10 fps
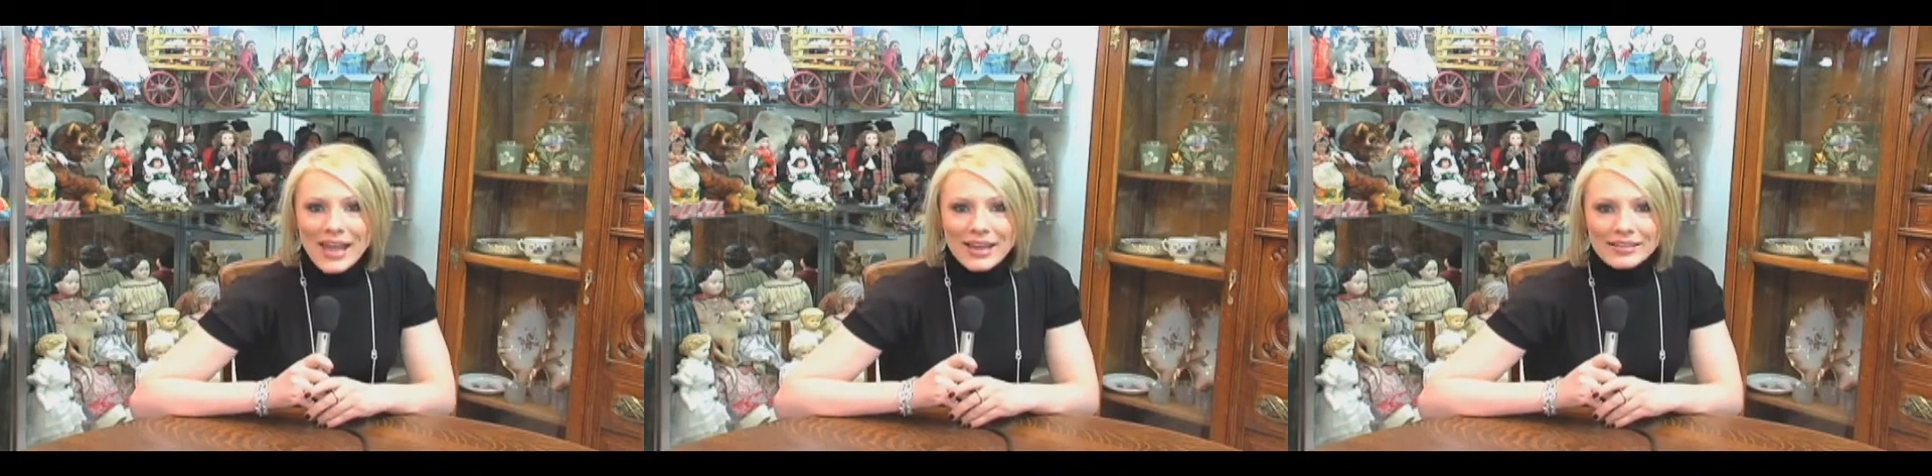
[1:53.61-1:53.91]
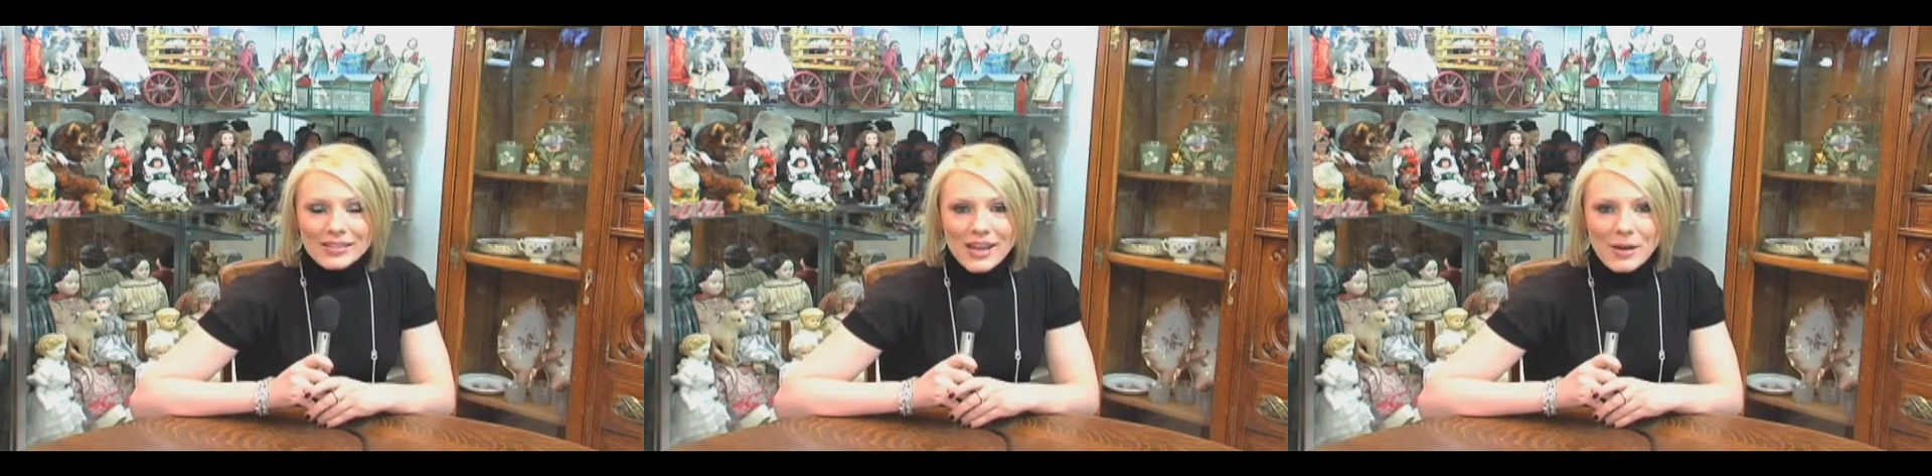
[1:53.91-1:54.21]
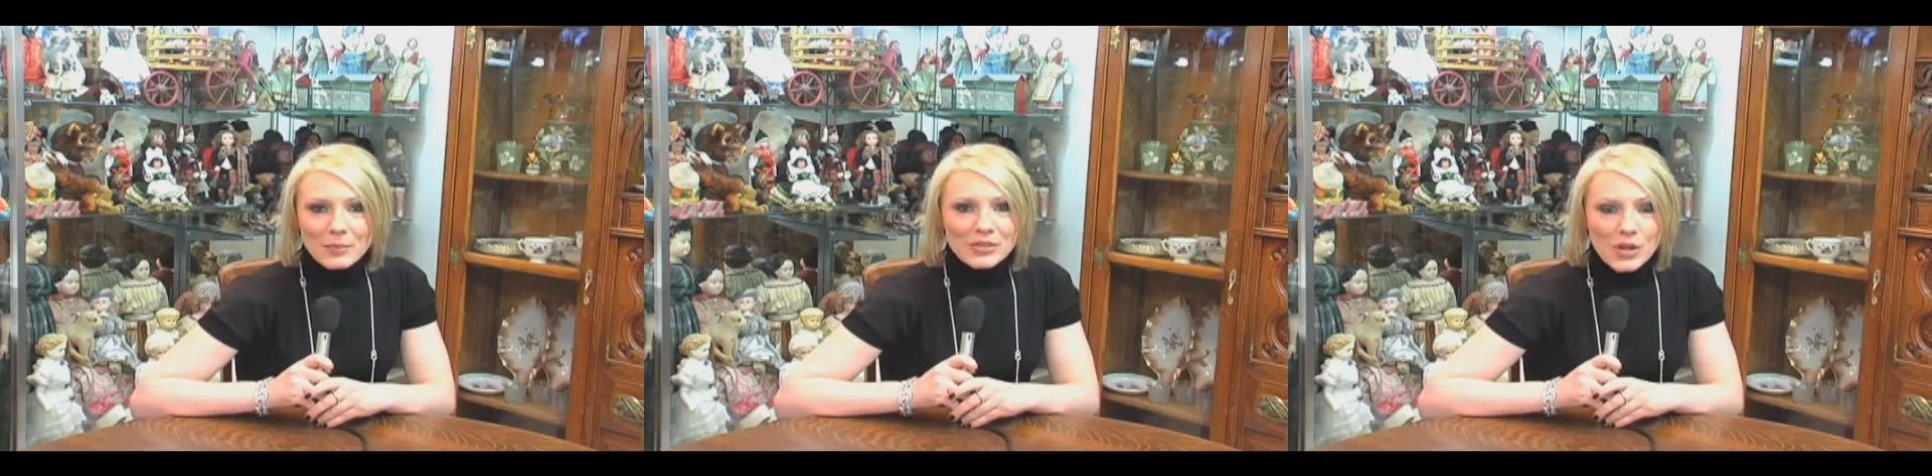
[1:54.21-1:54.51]
and
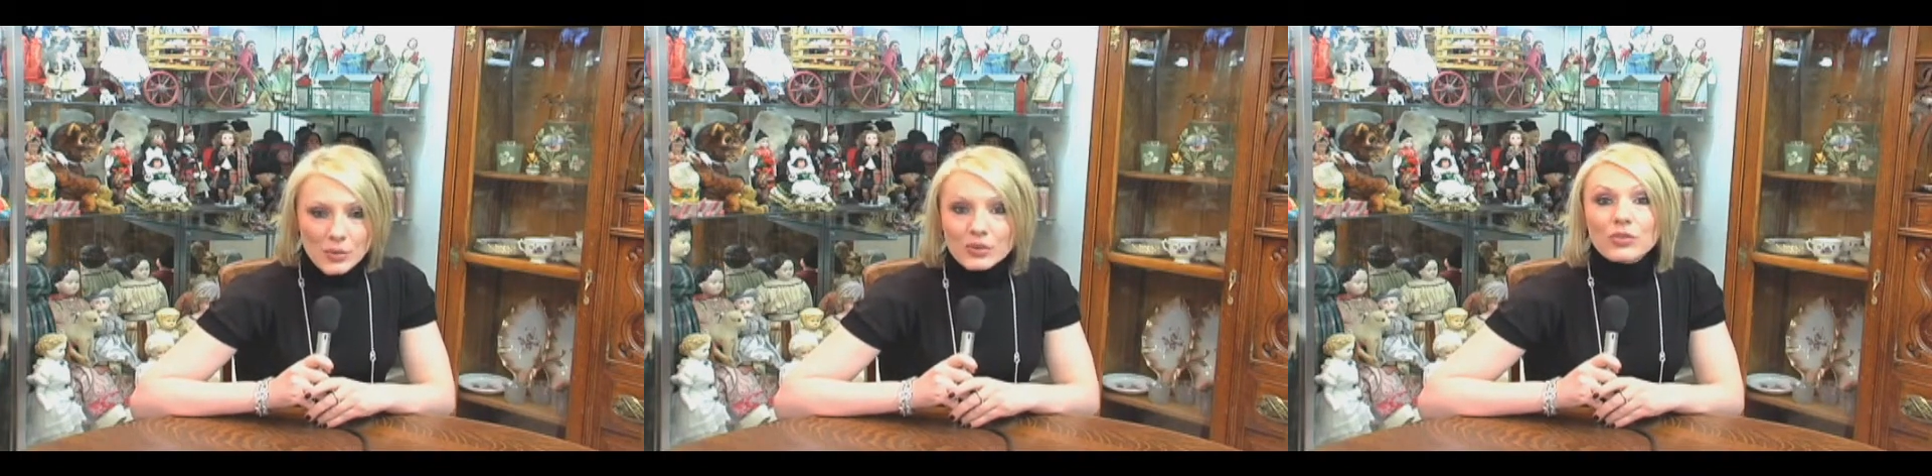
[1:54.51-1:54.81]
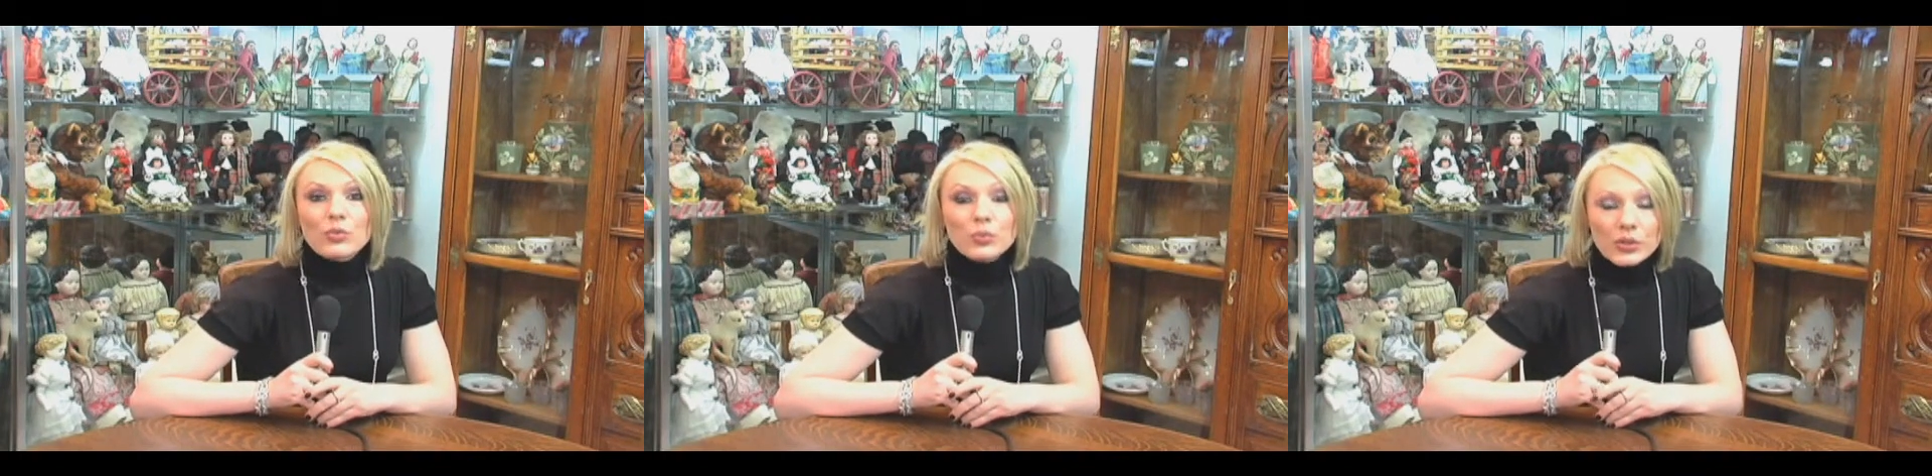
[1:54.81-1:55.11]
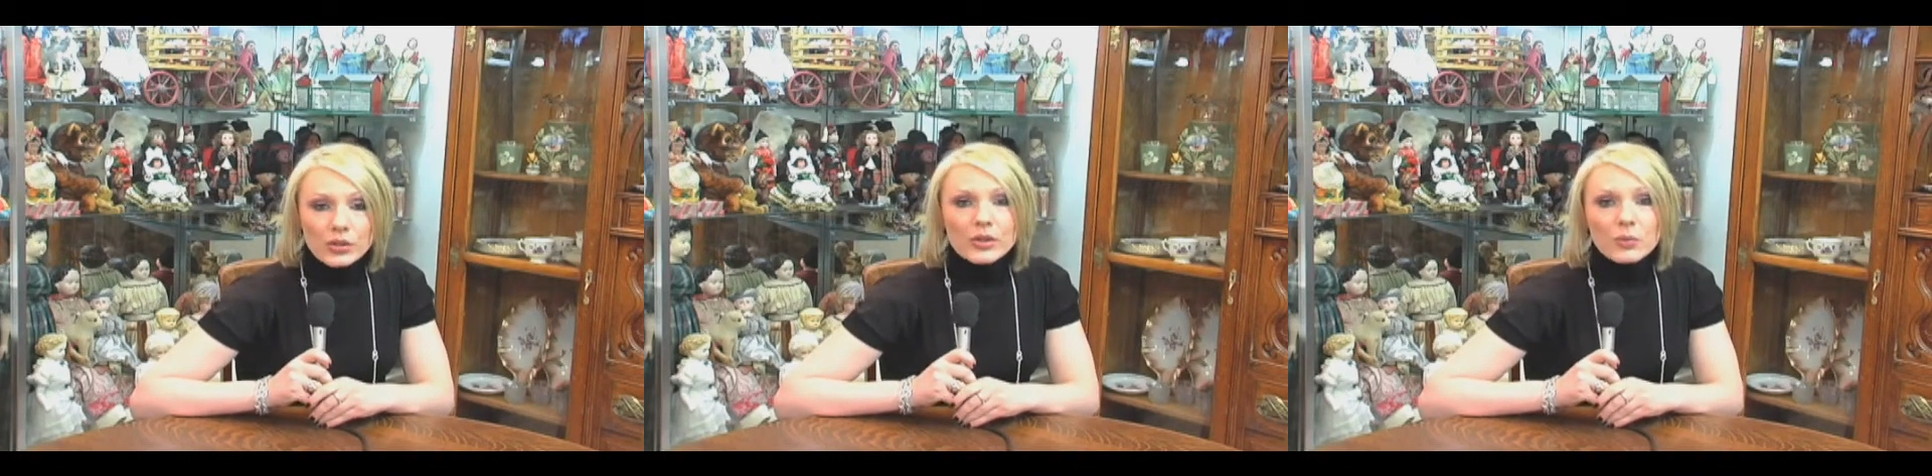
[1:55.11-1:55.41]
so it was really,